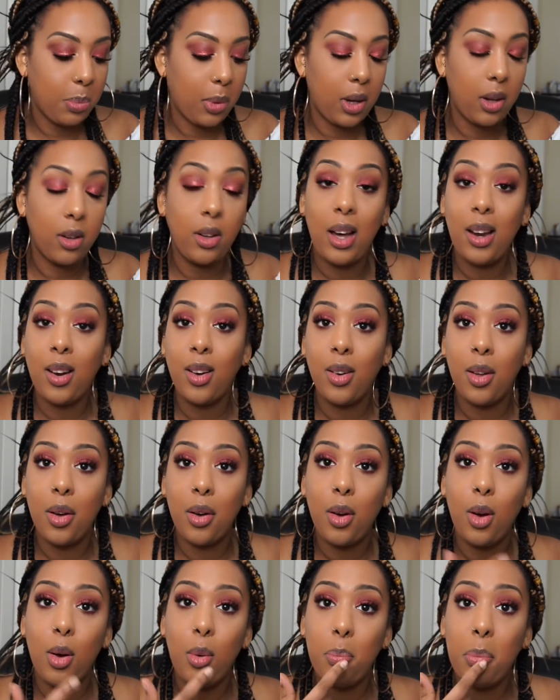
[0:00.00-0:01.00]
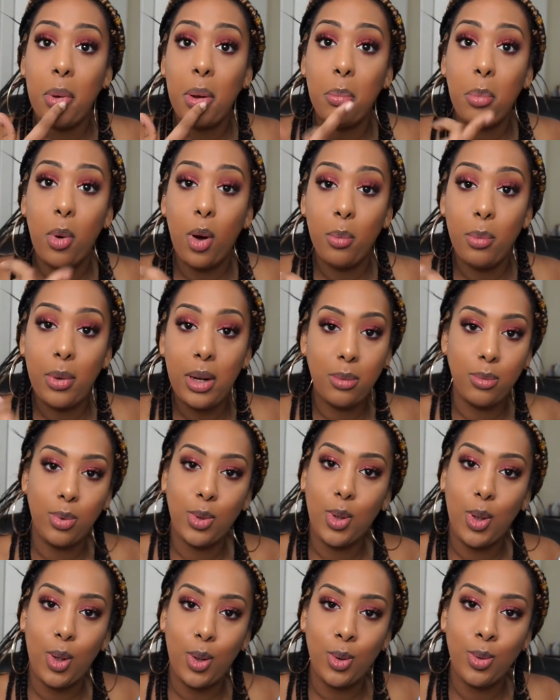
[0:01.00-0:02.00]
But I don't know, I got a big bottom lip,
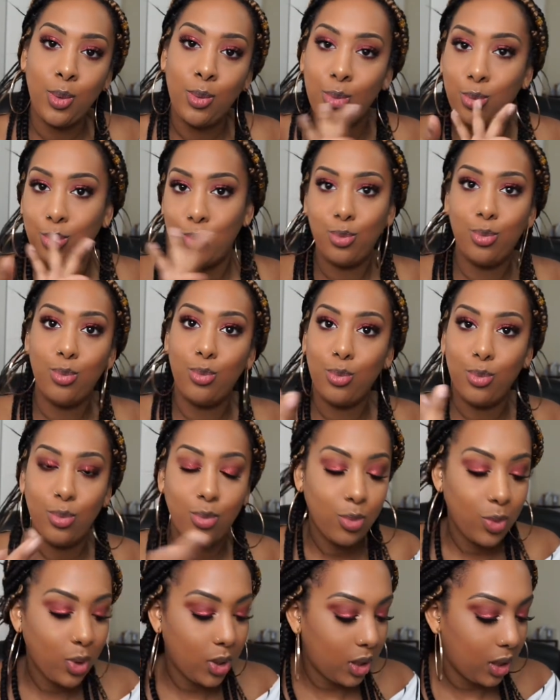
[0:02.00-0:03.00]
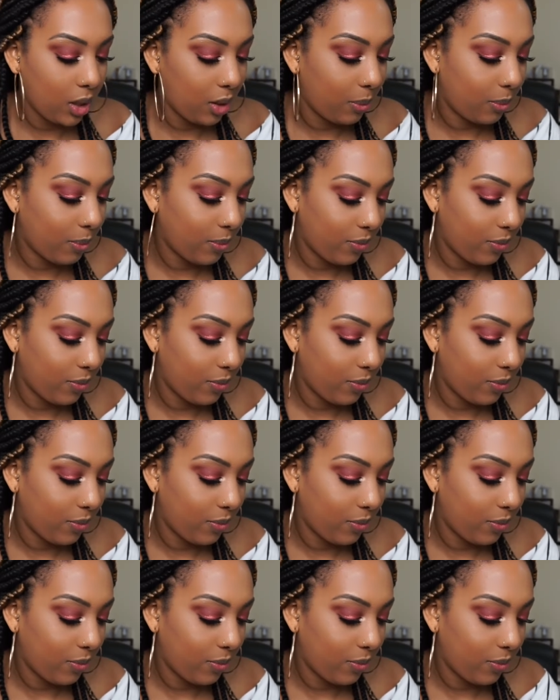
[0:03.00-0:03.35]
so we'll see.